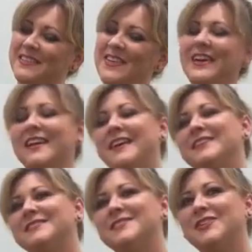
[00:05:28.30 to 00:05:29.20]

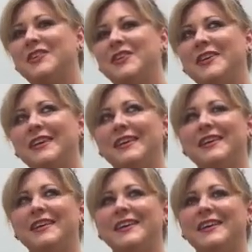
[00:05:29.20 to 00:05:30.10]
Okay, so
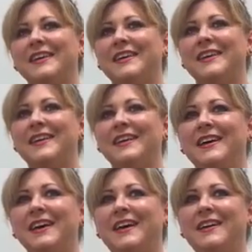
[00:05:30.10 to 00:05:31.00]

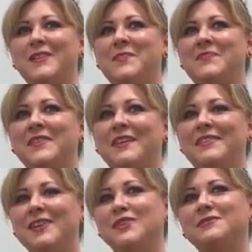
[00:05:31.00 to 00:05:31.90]
I
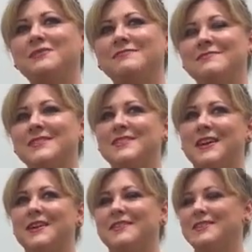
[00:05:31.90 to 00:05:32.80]
think I'll
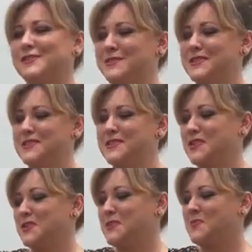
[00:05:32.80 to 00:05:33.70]
start this
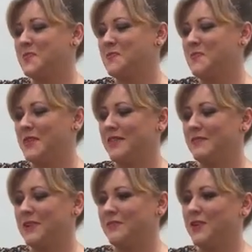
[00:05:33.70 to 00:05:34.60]
discussion with
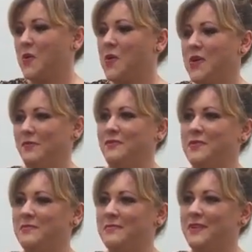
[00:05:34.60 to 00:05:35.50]
a bit of a quote
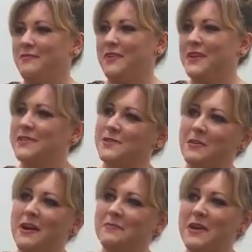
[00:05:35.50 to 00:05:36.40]
from a very
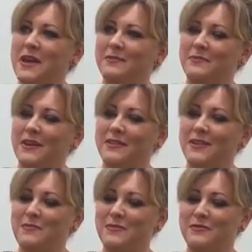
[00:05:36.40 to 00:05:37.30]
inspiring man by the
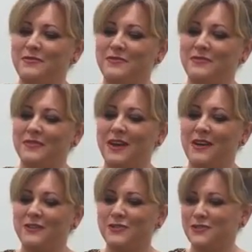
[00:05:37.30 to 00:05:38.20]
name of
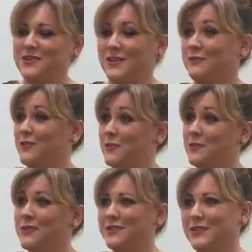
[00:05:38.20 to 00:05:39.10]
Carl Gustav
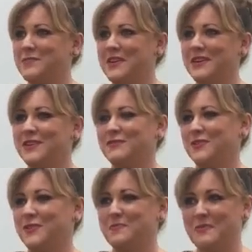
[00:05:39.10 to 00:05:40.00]
Jung, who many of
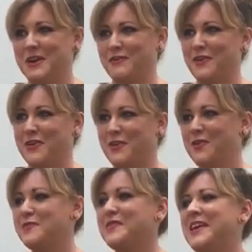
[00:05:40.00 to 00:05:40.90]
you might have heard
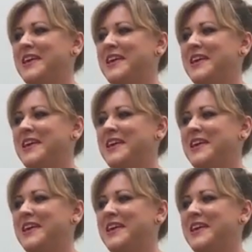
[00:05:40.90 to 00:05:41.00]
of.